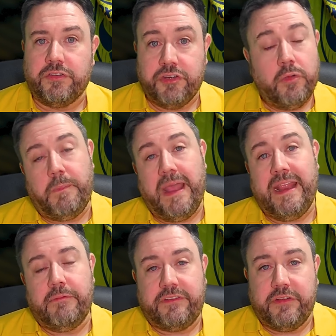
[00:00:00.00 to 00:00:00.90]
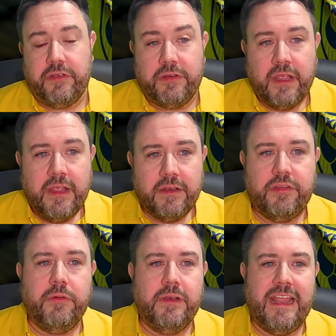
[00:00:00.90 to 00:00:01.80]
Joe Bennett returned
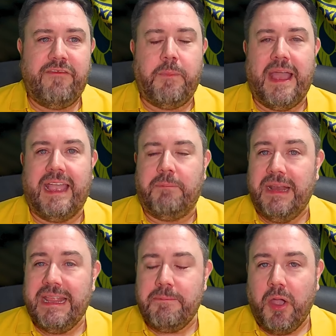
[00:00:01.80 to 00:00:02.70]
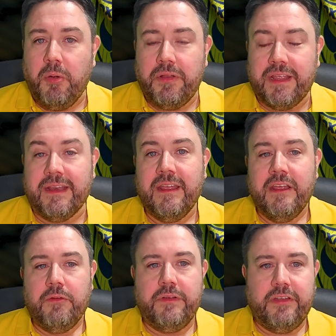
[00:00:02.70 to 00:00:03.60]
to left back. Billy Bowden
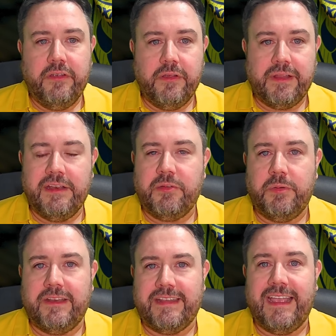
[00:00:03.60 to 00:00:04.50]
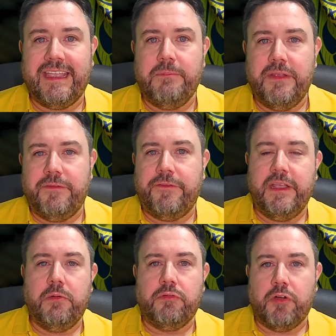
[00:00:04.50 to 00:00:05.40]
returned into an attacking
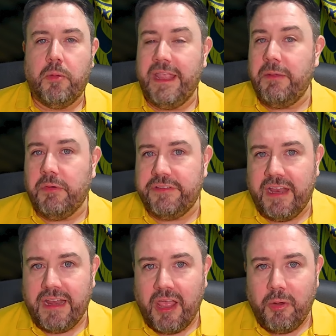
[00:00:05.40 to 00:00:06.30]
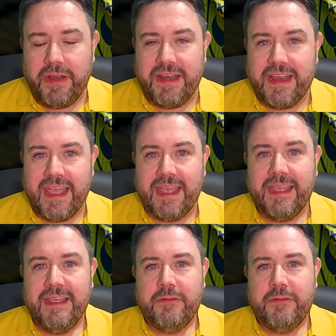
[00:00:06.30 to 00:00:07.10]
midfield role, but he wasn't alone in there.